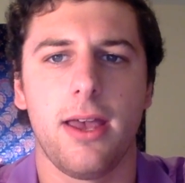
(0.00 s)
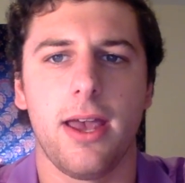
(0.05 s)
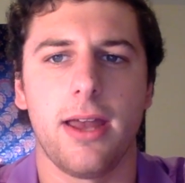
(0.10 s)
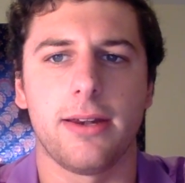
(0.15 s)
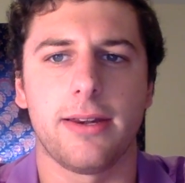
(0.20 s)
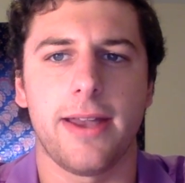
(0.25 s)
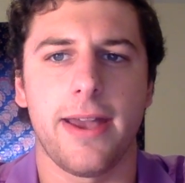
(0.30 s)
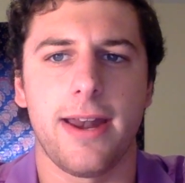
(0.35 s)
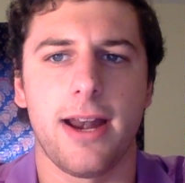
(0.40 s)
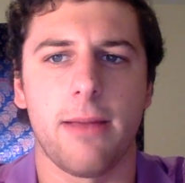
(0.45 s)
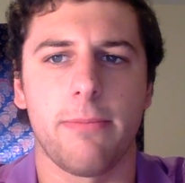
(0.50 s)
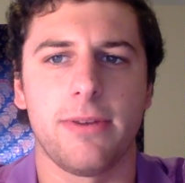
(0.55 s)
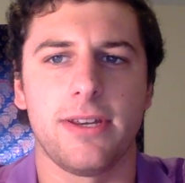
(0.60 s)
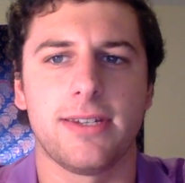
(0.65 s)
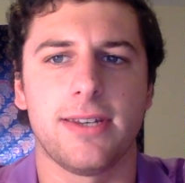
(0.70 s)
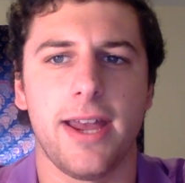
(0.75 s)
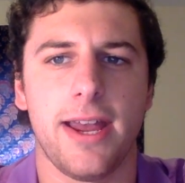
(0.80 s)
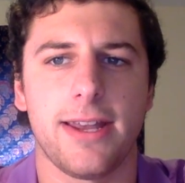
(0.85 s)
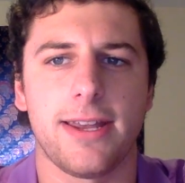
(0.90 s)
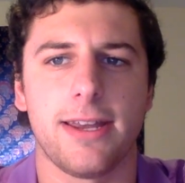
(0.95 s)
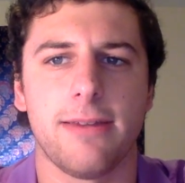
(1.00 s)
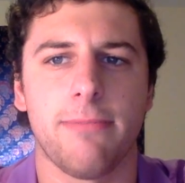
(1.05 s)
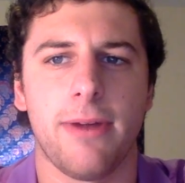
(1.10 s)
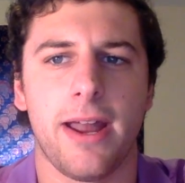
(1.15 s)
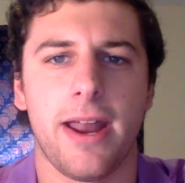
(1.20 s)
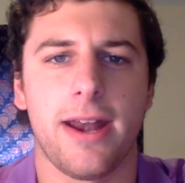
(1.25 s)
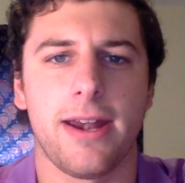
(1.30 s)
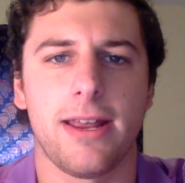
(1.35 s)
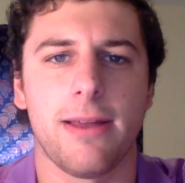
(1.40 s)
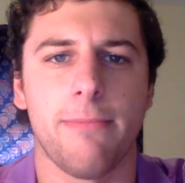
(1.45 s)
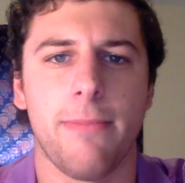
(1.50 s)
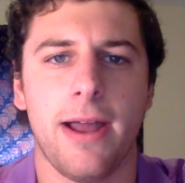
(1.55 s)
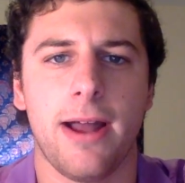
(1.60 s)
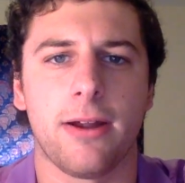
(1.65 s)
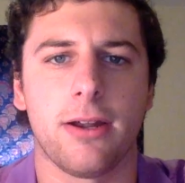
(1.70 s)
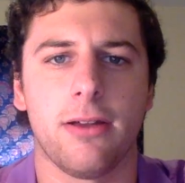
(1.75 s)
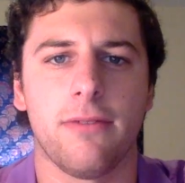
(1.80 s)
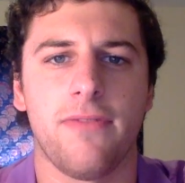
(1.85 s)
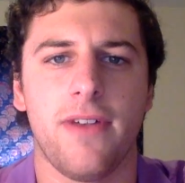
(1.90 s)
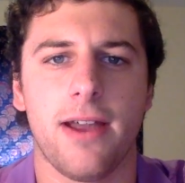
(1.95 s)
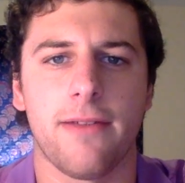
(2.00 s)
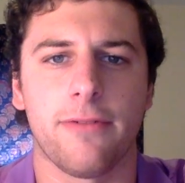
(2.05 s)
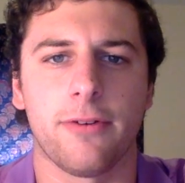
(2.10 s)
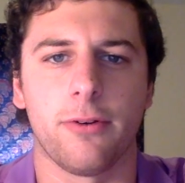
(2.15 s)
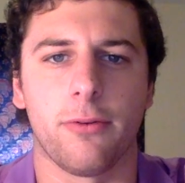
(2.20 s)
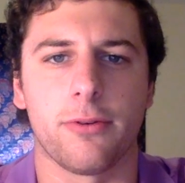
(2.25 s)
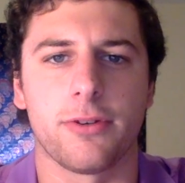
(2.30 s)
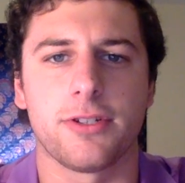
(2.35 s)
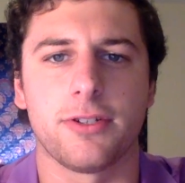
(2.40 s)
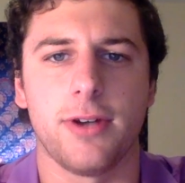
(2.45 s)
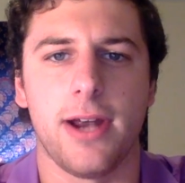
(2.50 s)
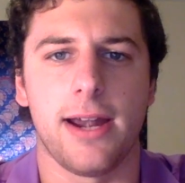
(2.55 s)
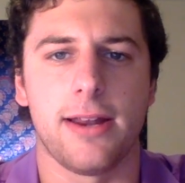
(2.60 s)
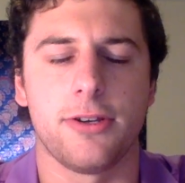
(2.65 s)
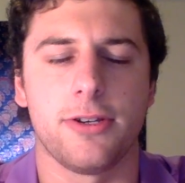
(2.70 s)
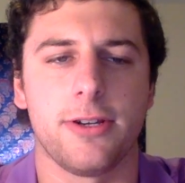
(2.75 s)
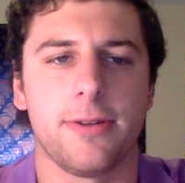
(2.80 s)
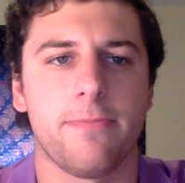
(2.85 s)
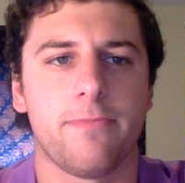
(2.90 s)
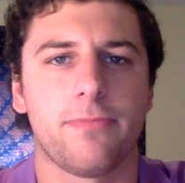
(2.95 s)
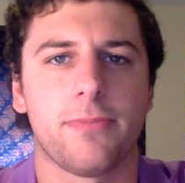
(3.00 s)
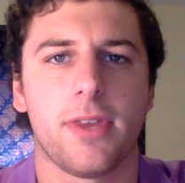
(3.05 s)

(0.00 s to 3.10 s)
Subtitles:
and cannot be taken by any amount of effort or strategy.